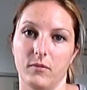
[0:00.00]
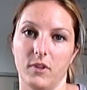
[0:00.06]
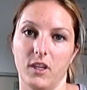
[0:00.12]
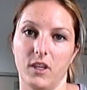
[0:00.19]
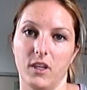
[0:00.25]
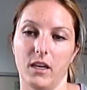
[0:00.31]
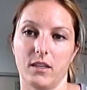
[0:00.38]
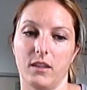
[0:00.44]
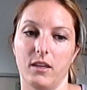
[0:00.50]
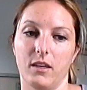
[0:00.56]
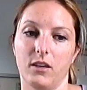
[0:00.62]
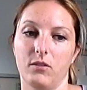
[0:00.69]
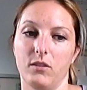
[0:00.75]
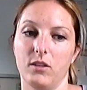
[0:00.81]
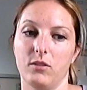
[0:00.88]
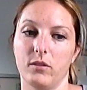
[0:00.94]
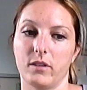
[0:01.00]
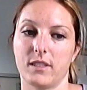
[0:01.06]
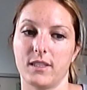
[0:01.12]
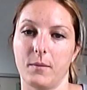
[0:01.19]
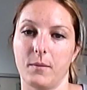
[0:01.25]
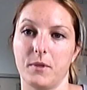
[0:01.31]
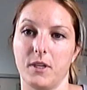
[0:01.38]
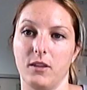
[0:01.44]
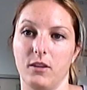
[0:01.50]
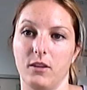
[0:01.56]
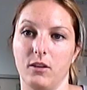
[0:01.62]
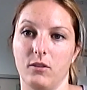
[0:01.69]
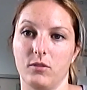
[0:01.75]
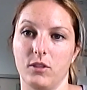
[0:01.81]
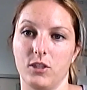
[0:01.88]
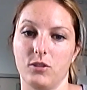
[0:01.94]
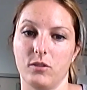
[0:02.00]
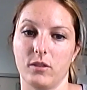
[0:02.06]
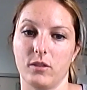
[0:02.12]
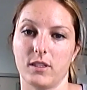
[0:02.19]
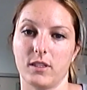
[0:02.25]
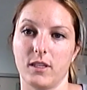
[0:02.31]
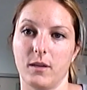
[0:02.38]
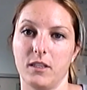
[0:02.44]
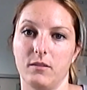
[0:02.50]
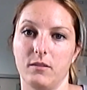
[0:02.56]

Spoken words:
Yes, I think you need to accept it, though. Did you accept it?